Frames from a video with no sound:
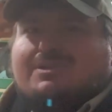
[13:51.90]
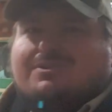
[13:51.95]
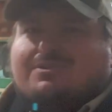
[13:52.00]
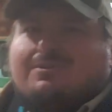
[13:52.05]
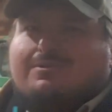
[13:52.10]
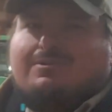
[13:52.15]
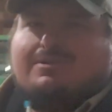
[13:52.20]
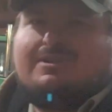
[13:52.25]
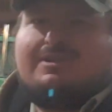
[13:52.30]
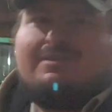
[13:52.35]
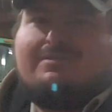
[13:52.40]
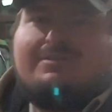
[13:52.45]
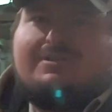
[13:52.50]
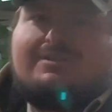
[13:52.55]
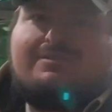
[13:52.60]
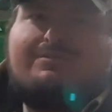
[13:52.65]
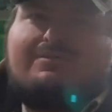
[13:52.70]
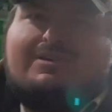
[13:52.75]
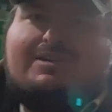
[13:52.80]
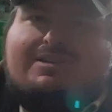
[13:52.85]
sure to give
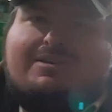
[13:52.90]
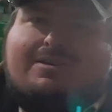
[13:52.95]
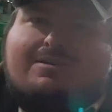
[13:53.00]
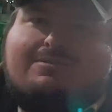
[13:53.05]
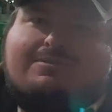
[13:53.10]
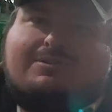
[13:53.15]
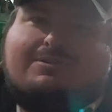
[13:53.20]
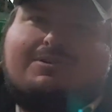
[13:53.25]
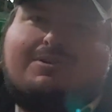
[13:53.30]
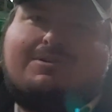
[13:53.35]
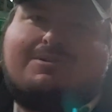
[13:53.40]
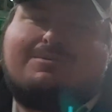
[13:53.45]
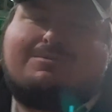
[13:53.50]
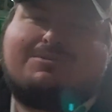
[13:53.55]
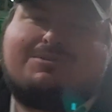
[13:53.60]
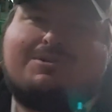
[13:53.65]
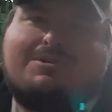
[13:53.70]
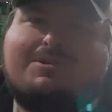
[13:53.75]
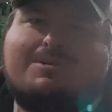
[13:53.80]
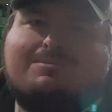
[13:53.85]
this video a
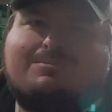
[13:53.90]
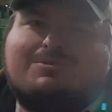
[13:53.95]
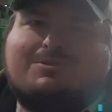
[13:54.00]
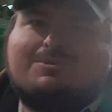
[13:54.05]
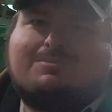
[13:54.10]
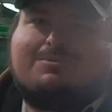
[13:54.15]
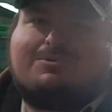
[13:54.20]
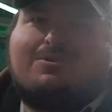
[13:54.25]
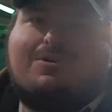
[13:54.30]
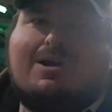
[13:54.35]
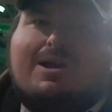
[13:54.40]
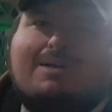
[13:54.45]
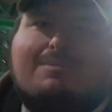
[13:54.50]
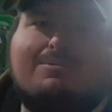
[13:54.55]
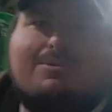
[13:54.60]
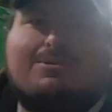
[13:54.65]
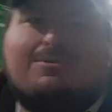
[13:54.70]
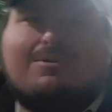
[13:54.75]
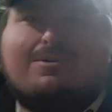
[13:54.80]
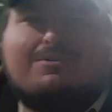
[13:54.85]
thumbs up and subscribe
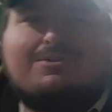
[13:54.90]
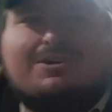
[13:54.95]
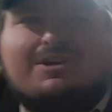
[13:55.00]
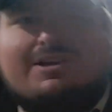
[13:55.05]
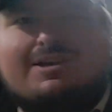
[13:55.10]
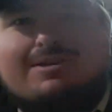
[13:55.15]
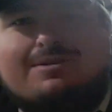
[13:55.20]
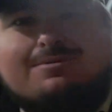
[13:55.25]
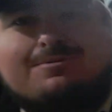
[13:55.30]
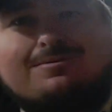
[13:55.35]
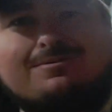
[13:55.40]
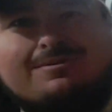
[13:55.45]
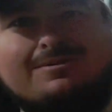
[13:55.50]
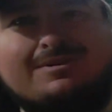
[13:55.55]
to our channel.